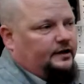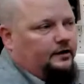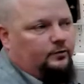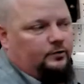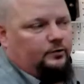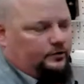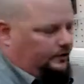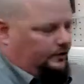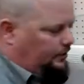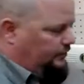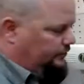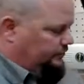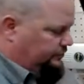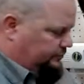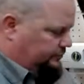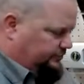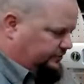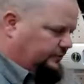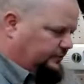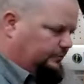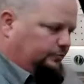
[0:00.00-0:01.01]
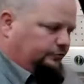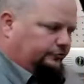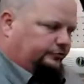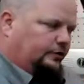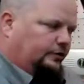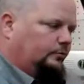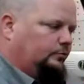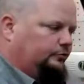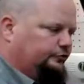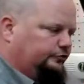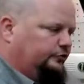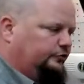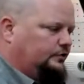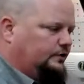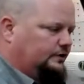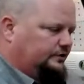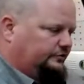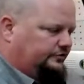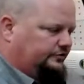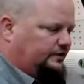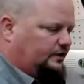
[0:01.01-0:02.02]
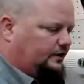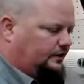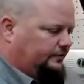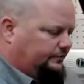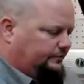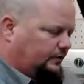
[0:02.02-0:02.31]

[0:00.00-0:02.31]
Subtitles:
We're going to go over some simple troubleshooting stuff.